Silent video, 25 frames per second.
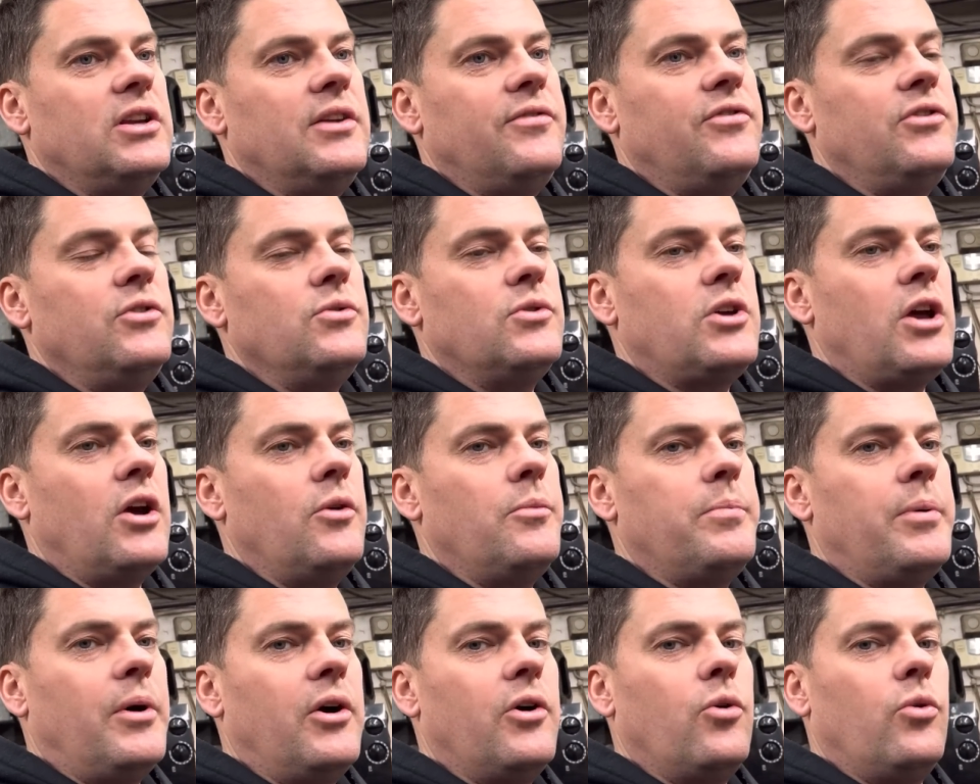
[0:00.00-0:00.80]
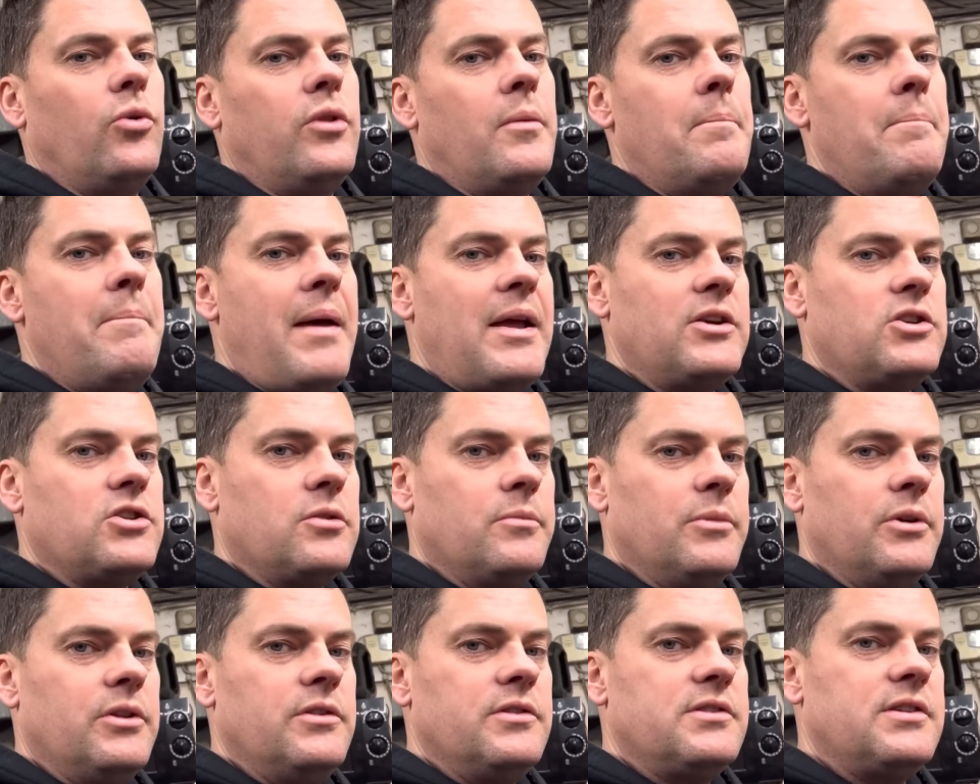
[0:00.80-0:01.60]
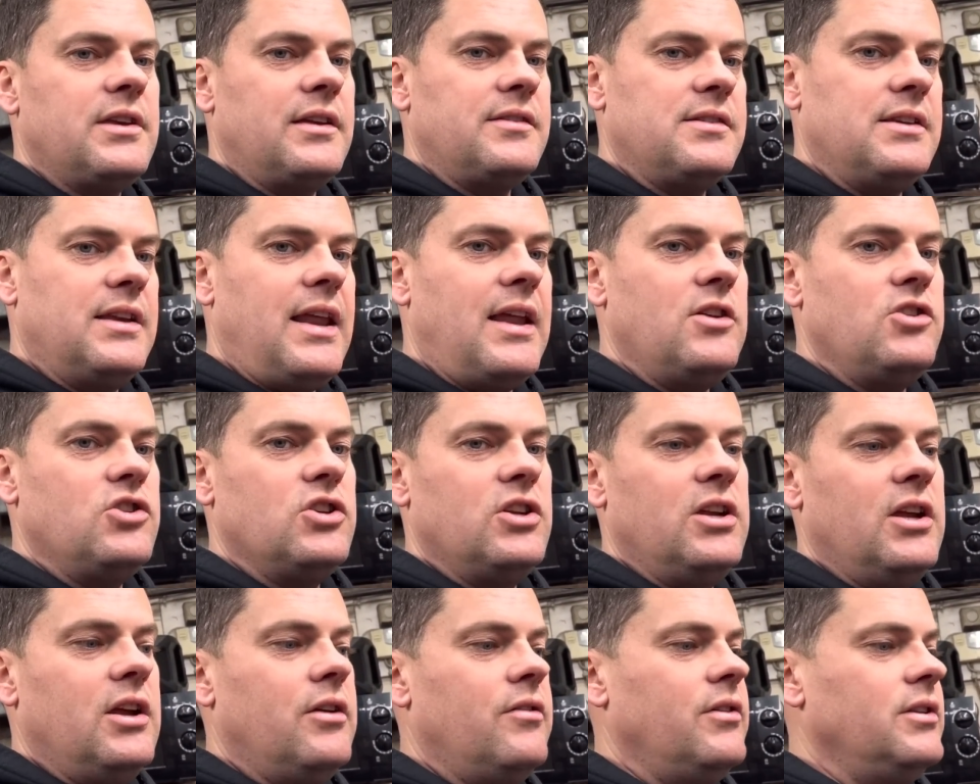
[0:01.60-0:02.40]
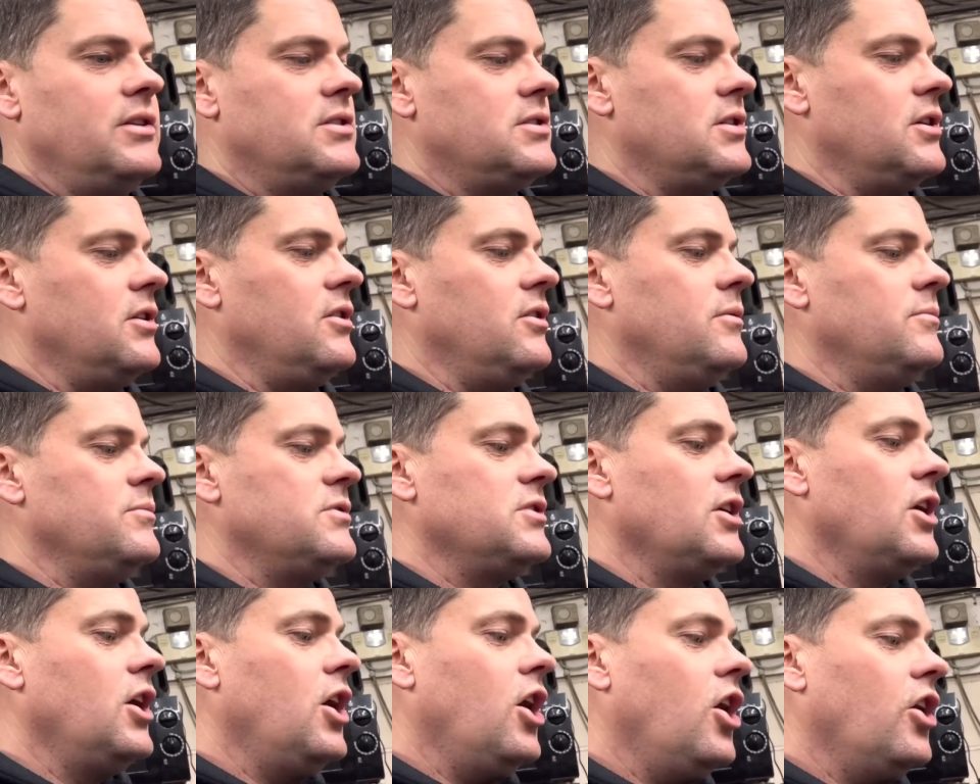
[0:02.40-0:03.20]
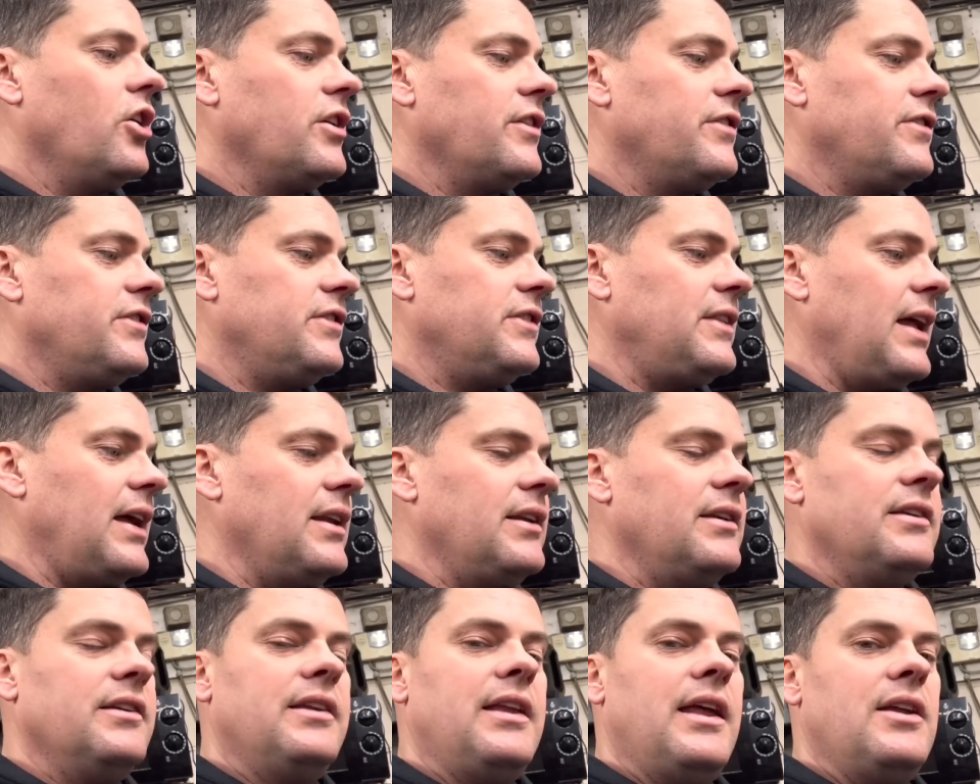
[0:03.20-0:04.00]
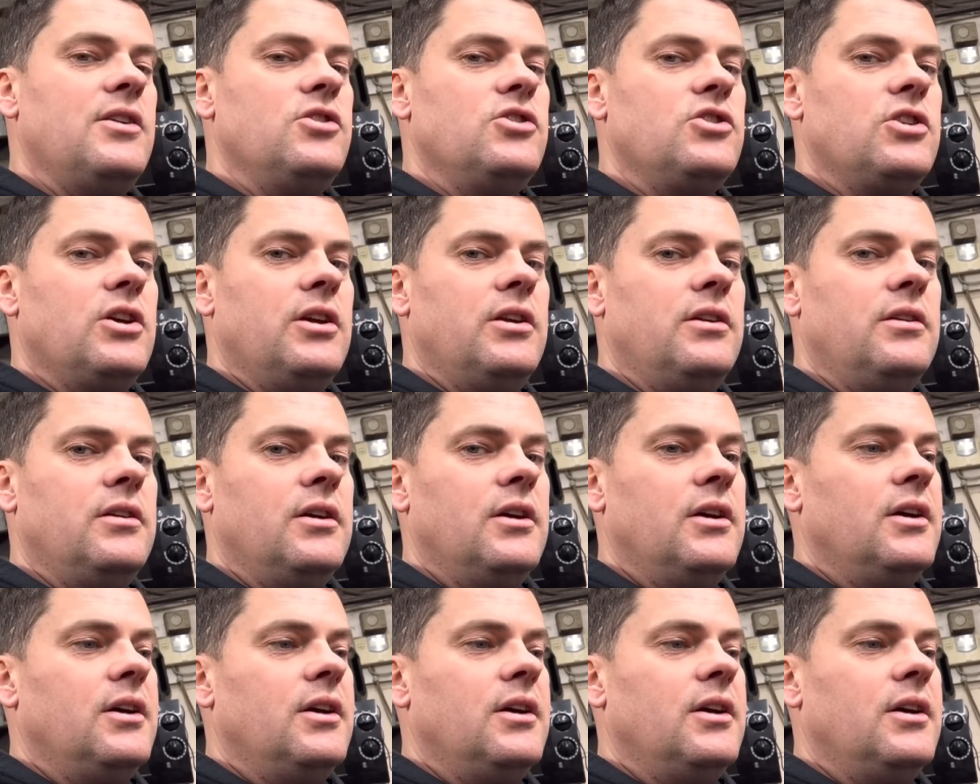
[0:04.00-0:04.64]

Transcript: if you go by all the measurements as in engineering terms, on a standard engine,